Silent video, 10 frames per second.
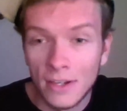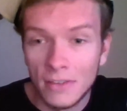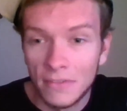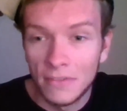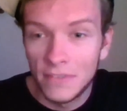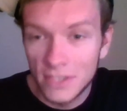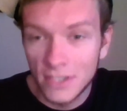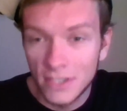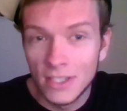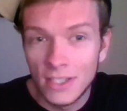
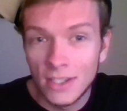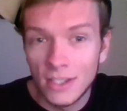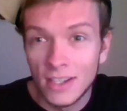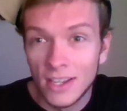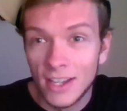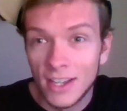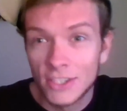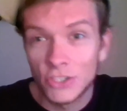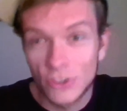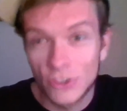physically
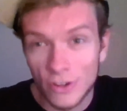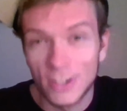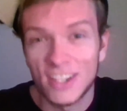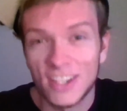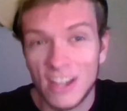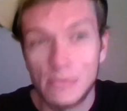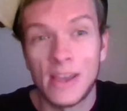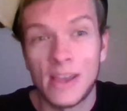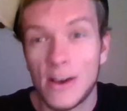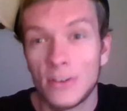start typing
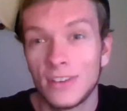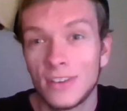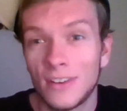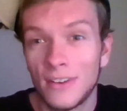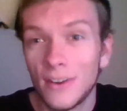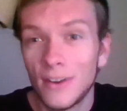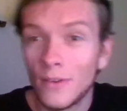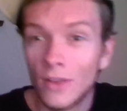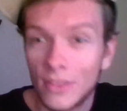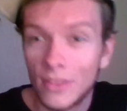out
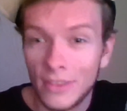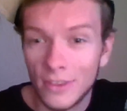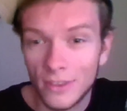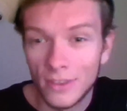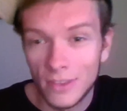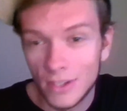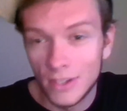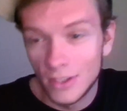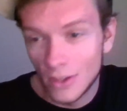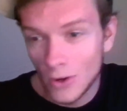the
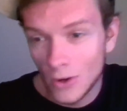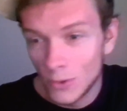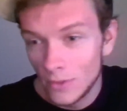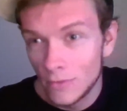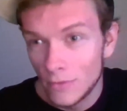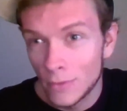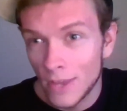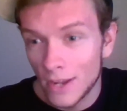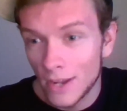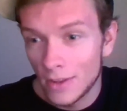code for
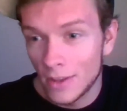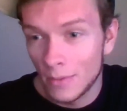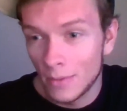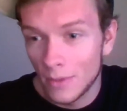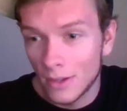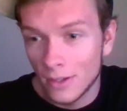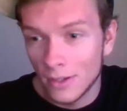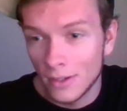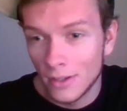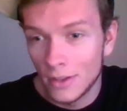
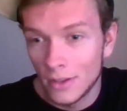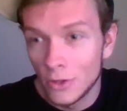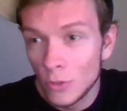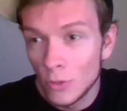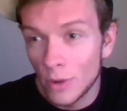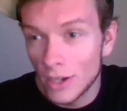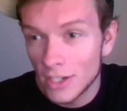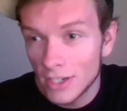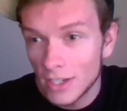the new project,